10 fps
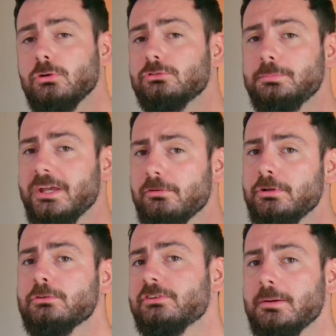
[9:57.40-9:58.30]
sure to be a
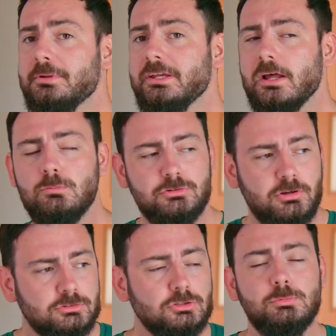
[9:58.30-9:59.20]
real Skibidi and watch
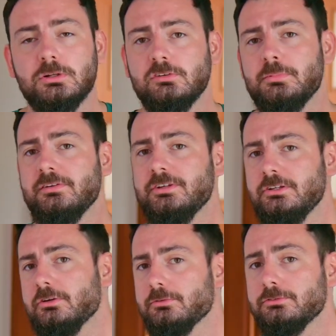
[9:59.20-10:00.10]
another one of my
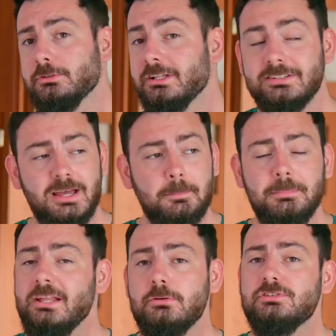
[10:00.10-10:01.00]
videos so that
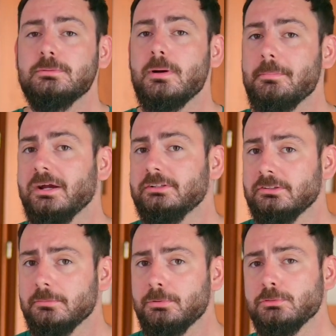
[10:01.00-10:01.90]
me losing my mind
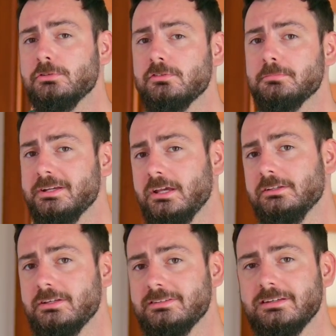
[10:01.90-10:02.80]
in the process of
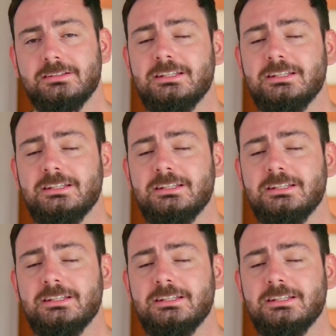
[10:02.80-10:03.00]
making this